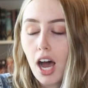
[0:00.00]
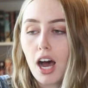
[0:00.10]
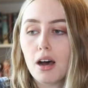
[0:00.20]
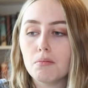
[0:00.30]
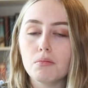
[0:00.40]

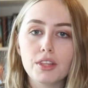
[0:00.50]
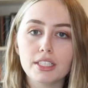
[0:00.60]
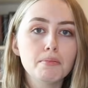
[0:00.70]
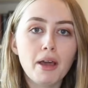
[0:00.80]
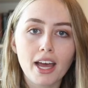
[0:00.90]
um,
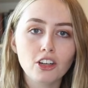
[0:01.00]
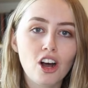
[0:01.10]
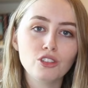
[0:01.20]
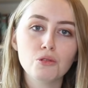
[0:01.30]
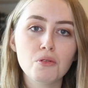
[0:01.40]
this man
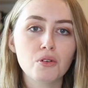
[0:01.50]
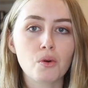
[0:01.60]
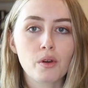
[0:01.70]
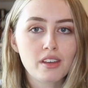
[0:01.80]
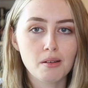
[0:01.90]
called Jupiter
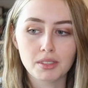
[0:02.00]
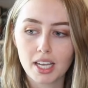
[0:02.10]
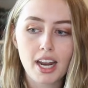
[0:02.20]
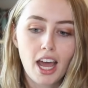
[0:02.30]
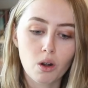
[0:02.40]
North comes
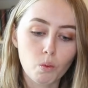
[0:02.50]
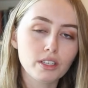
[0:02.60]
in and